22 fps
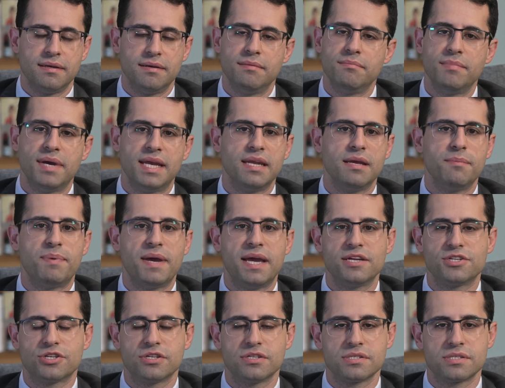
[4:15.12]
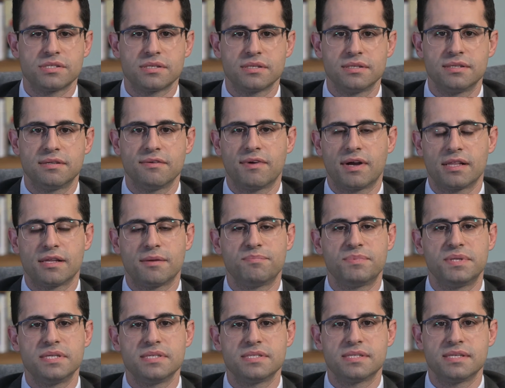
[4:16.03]
Many patients develop
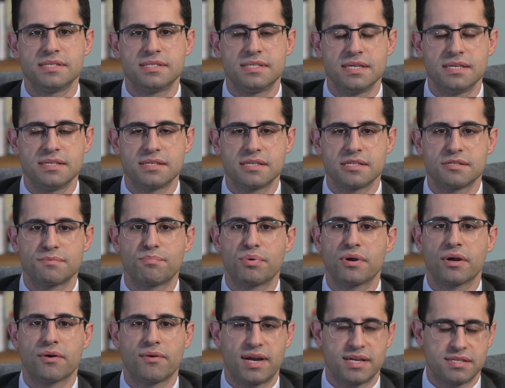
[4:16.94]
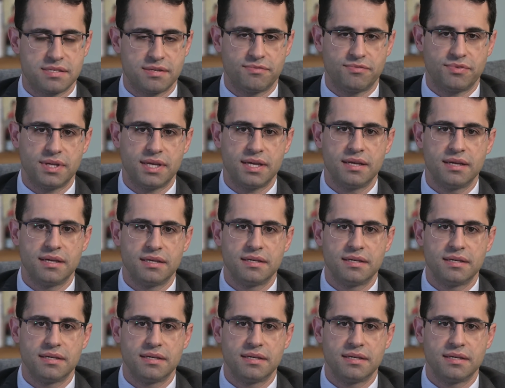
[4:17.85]
these diseases progressively.